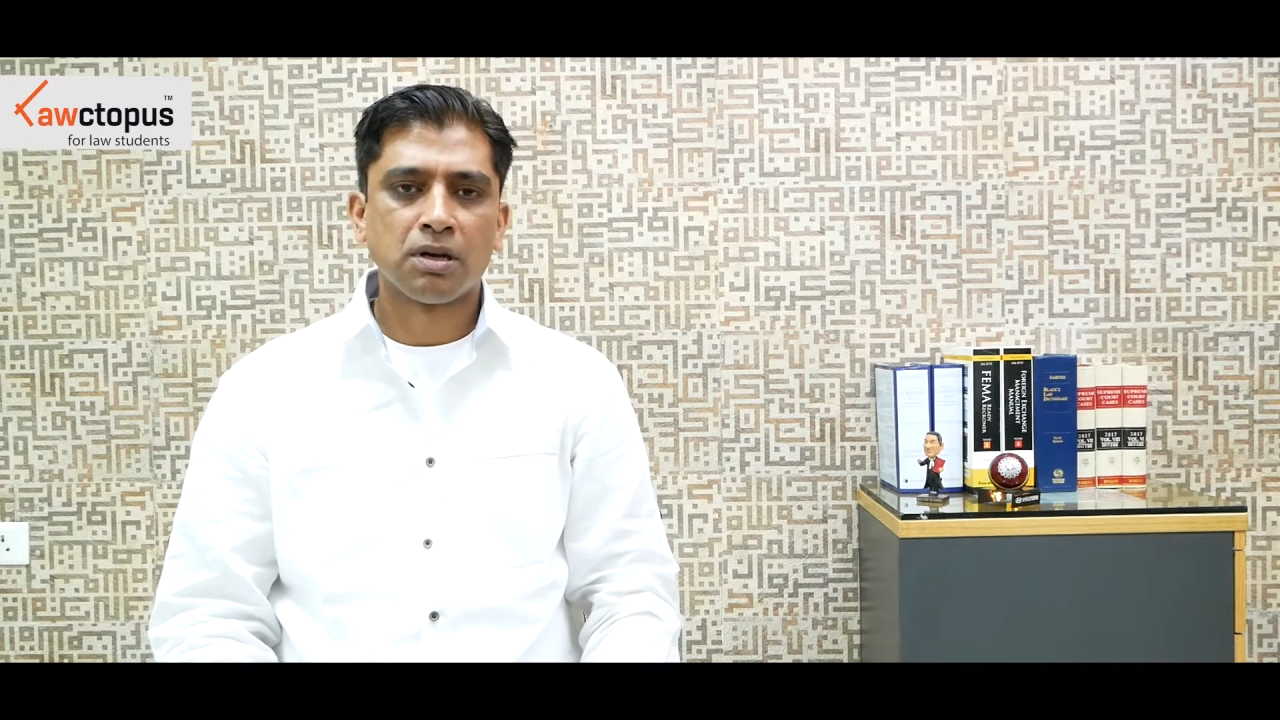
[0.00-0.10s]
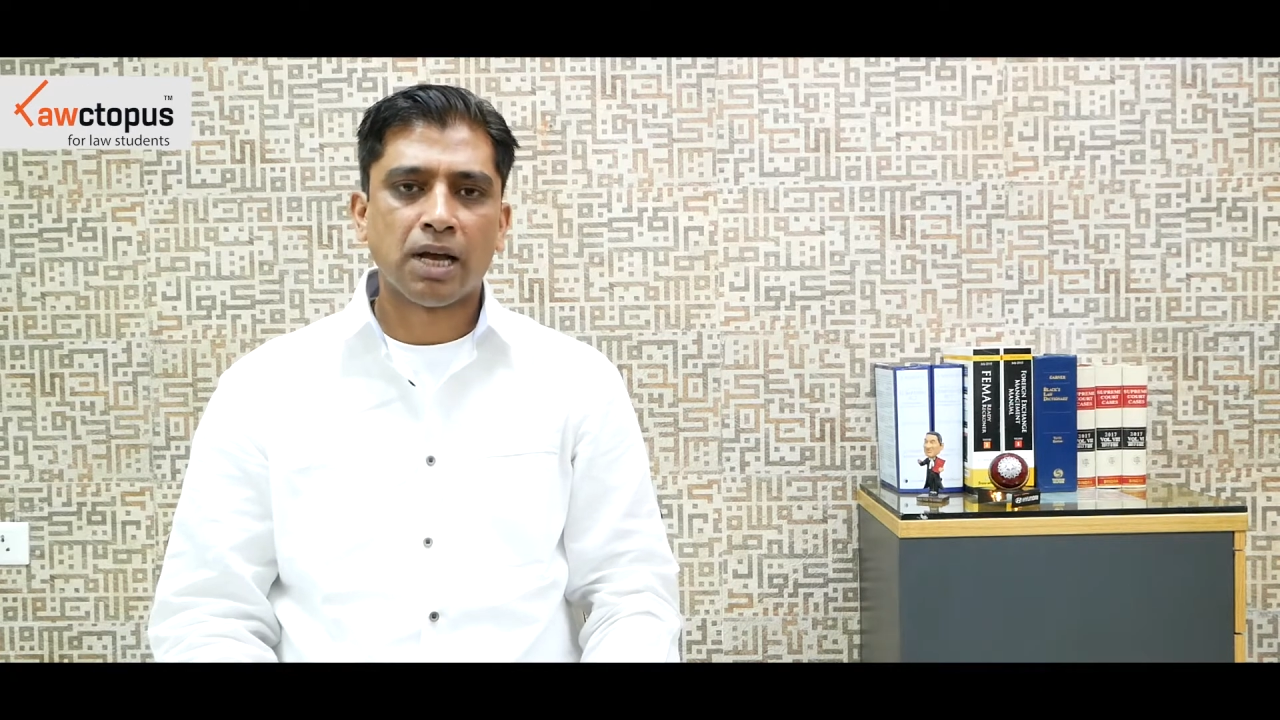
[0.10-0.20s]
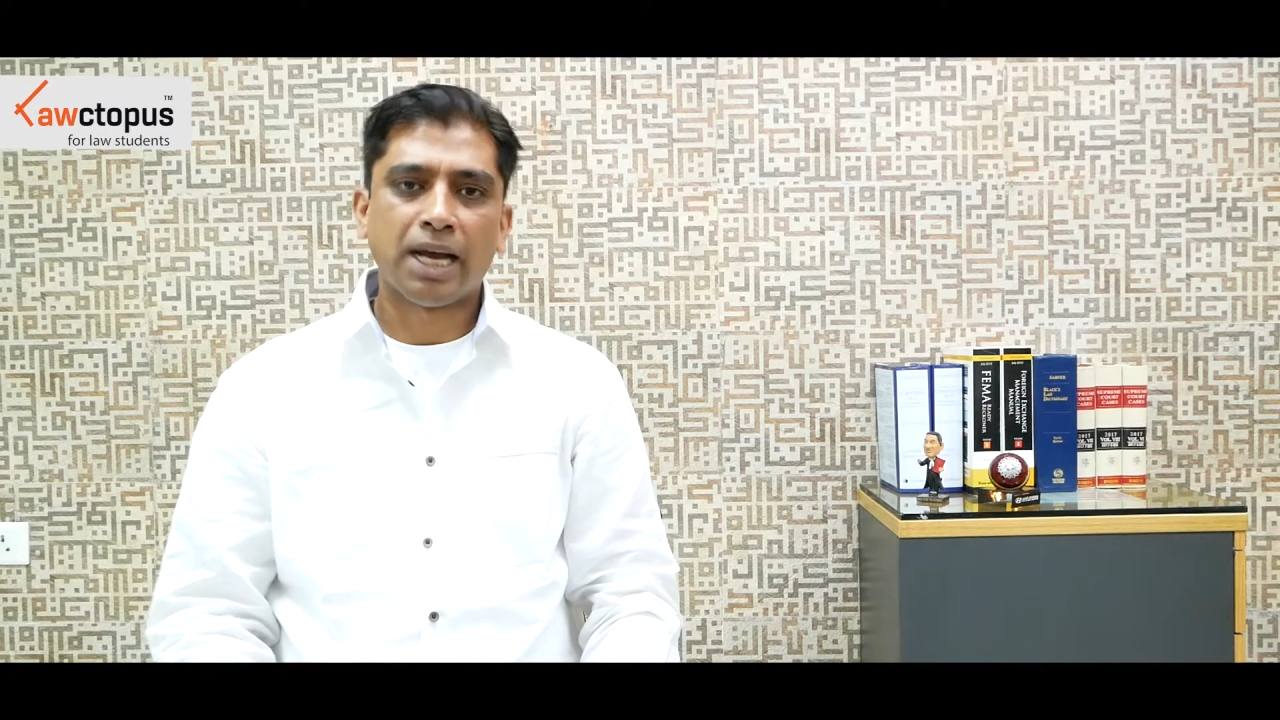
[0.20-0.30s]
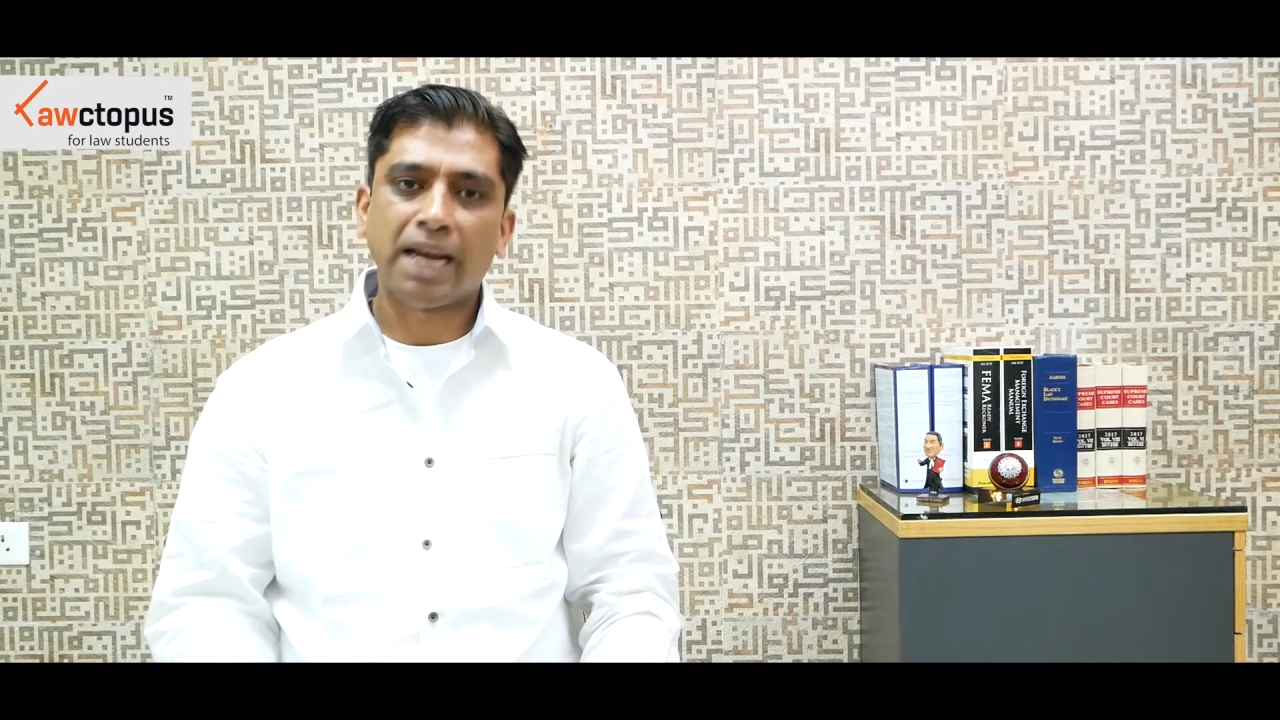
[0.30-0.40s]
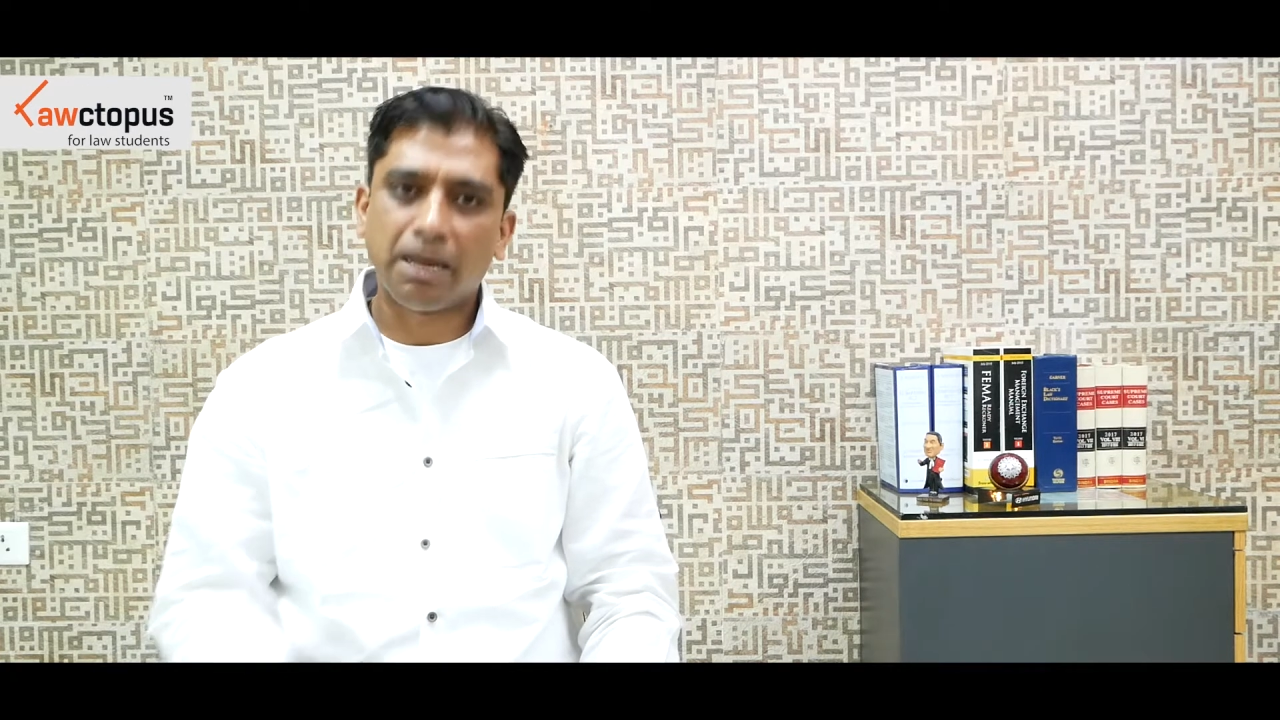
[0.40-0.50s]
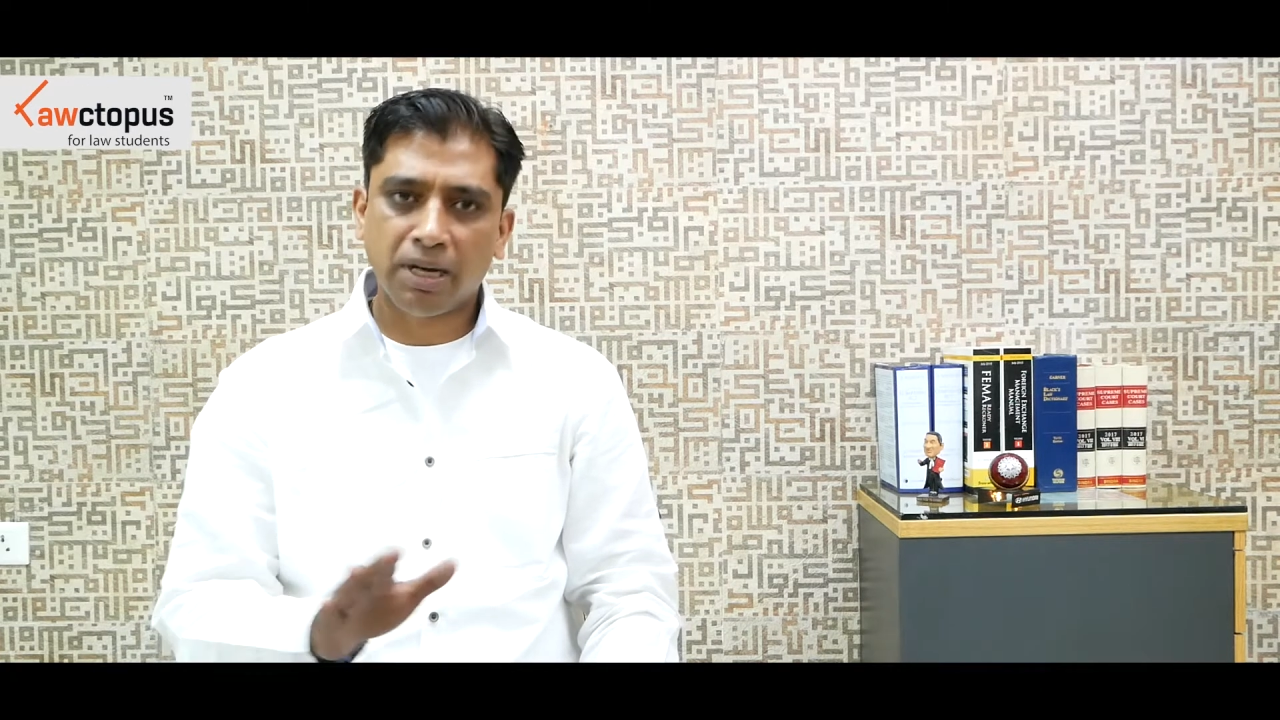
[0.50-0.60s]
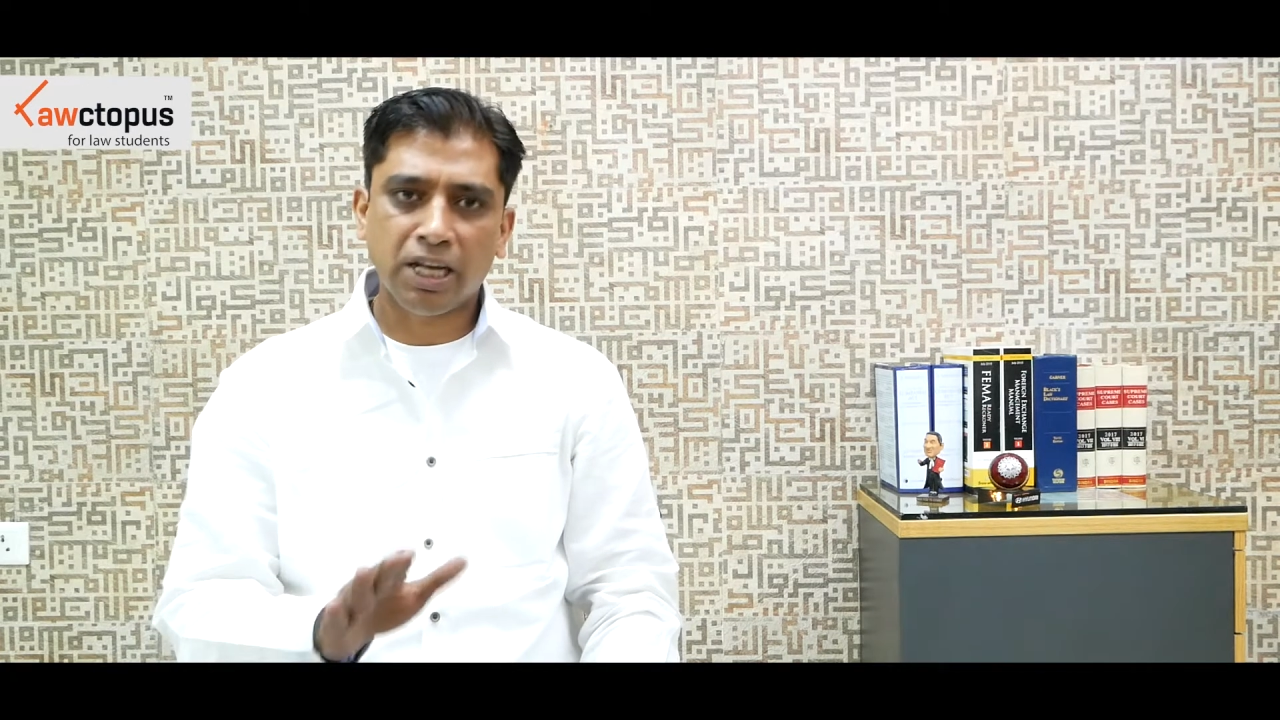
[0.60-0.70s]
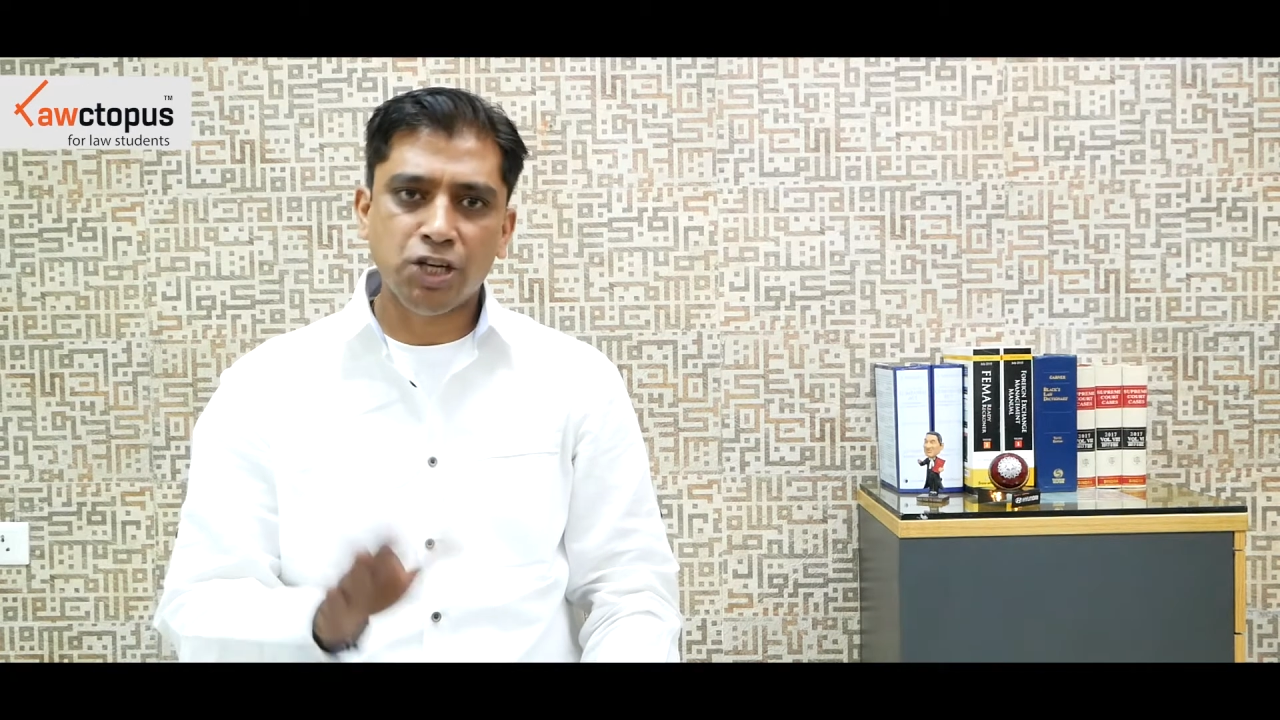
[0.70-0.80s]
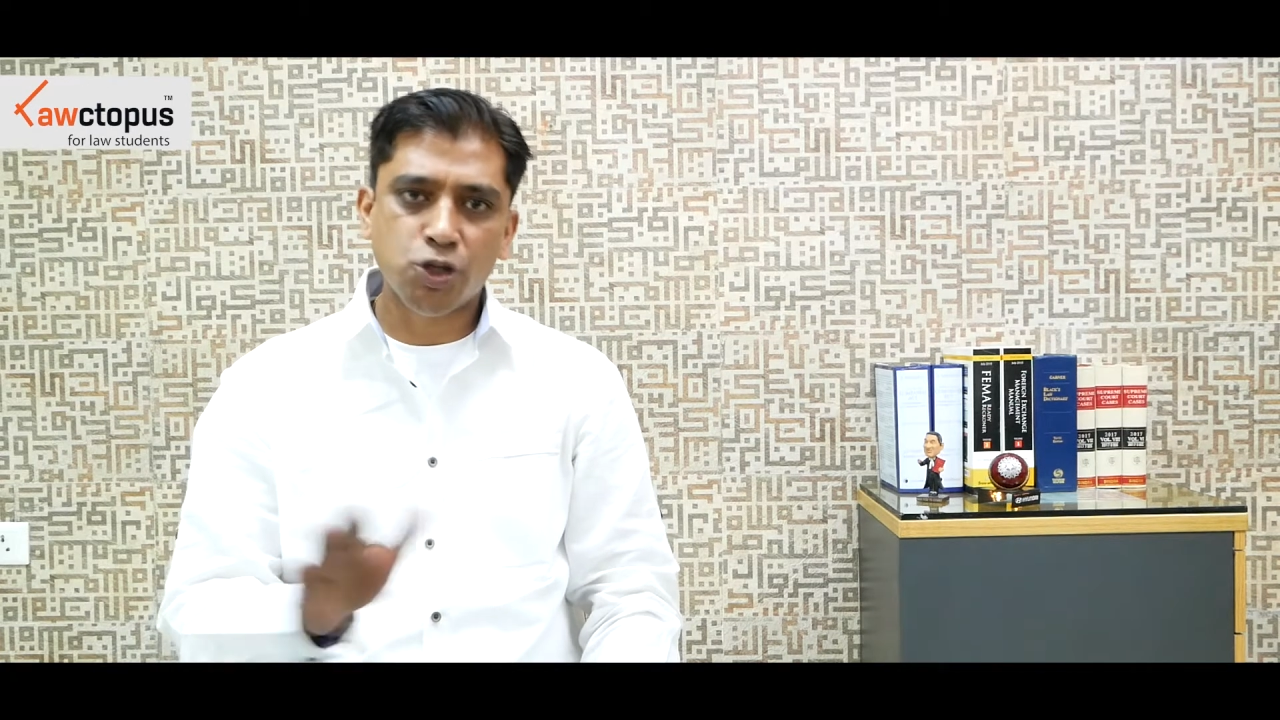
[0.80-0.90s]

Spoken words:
And M&A and